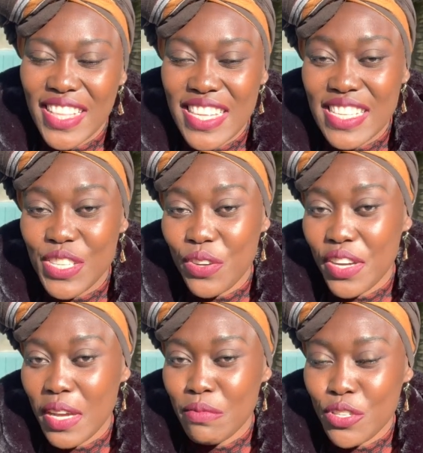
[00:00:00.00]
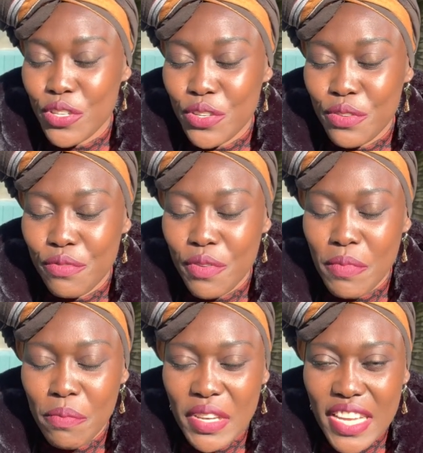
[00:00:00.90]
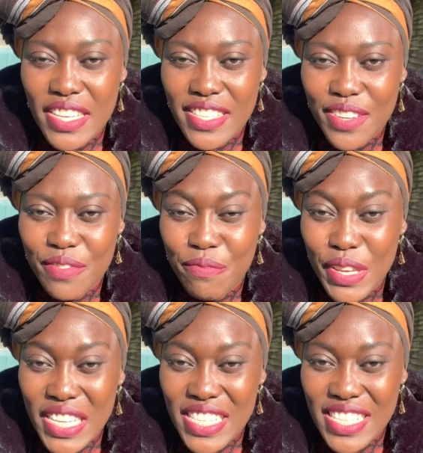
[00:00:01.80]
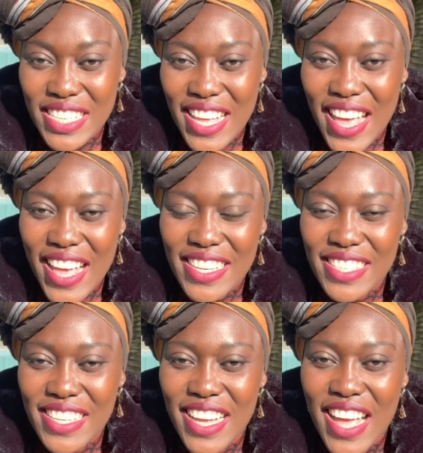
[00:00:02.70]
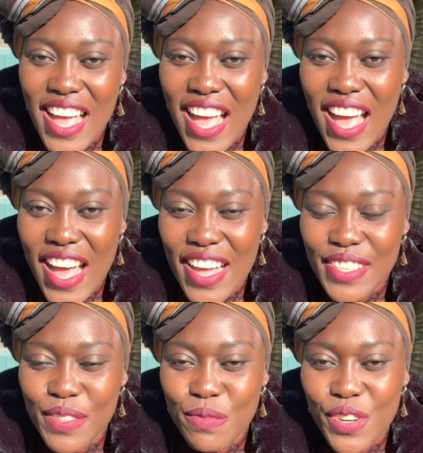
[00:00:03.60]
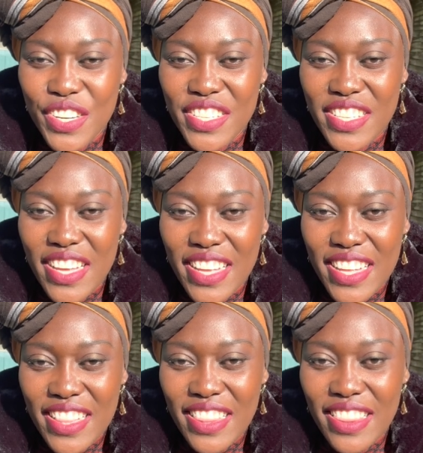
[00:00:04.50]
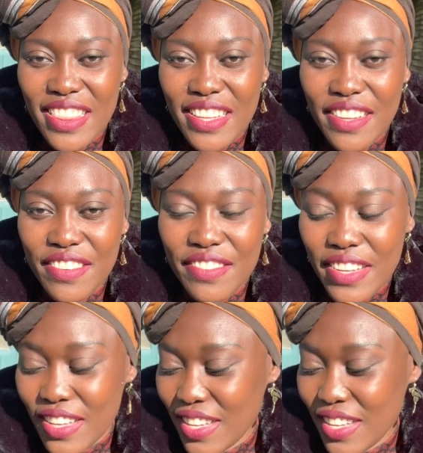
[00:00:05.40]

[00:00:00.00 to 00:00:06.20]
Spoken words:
This talk comes to you from a place of peace and utmost love.